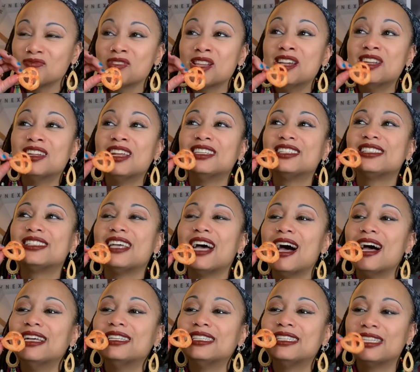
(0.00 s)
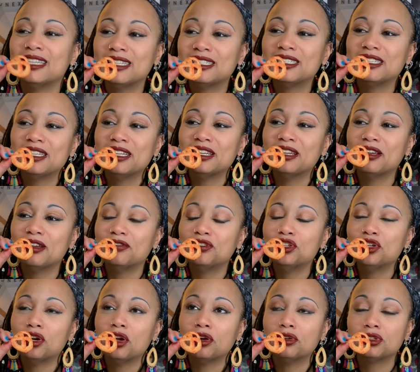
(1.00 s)
It's time sensitive, you
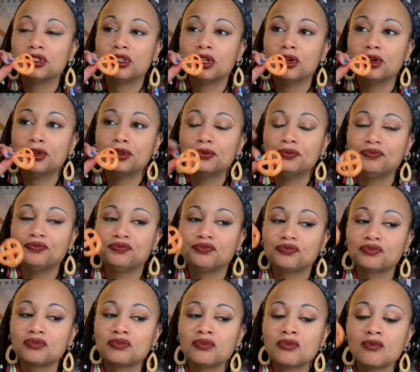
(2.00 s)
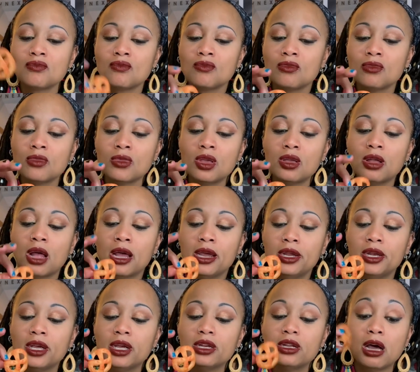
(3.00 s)
know, so I need to
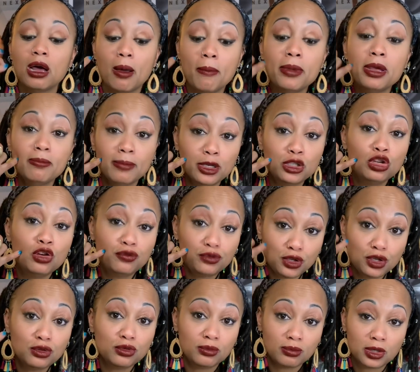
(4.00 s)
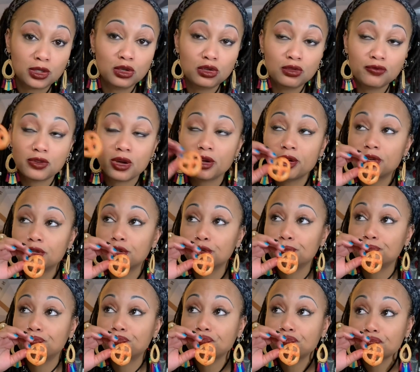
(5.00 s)
get done. I mean, my tooth out here too,
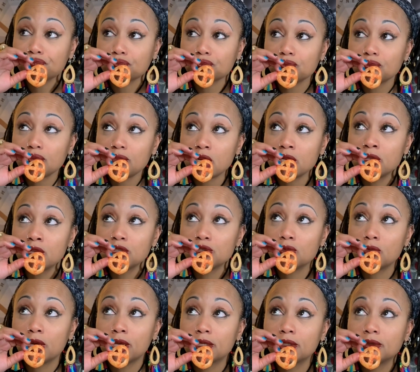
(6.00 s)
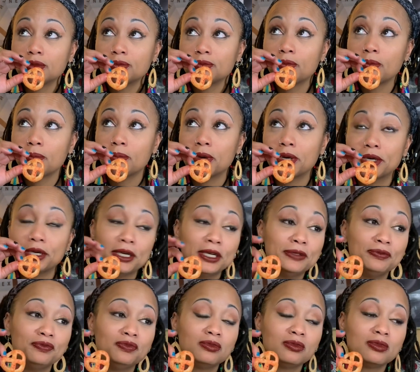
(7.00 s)
this way, but
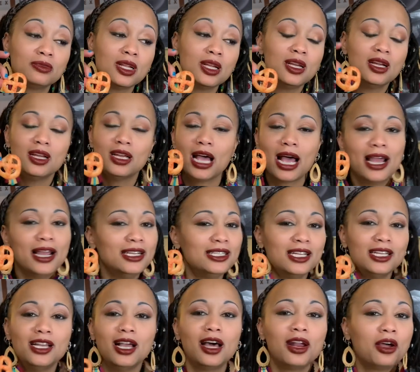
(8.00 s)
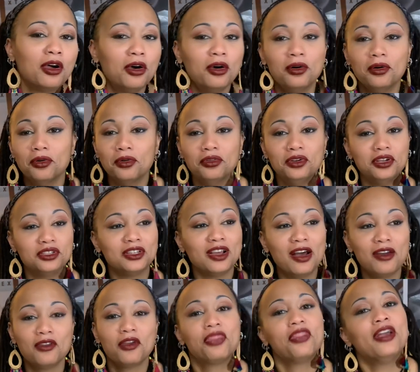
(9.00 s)
I ain't tell y'all the whole, there's
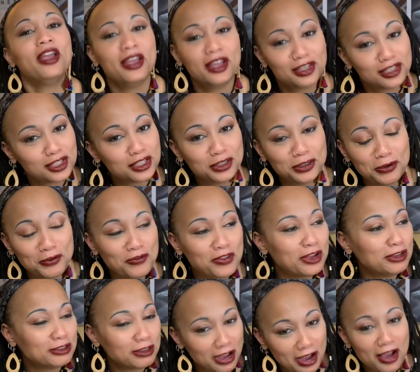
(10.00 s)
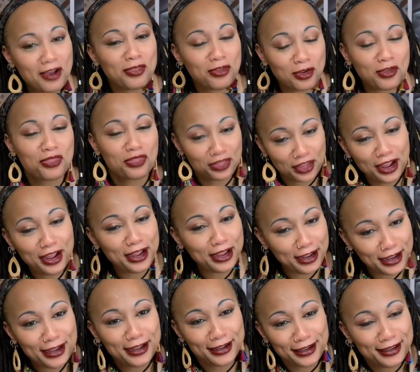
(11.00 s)
other things, other
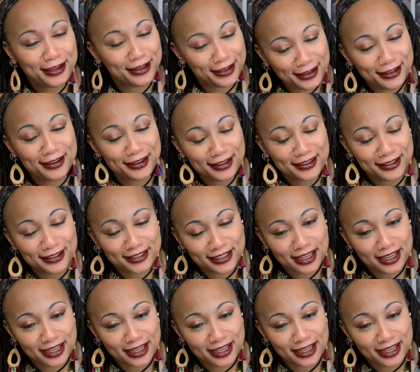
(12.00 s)
business